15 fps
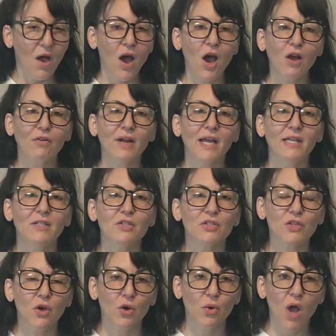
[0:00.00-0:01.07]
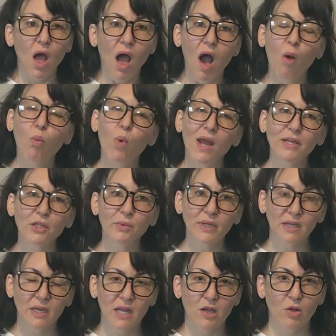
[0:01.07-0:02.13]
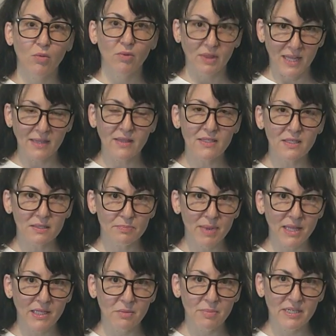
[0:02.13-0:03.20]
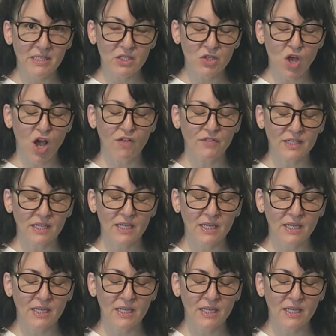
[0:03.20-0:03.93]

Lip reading: All right, so when you inhale, let this belly be soft.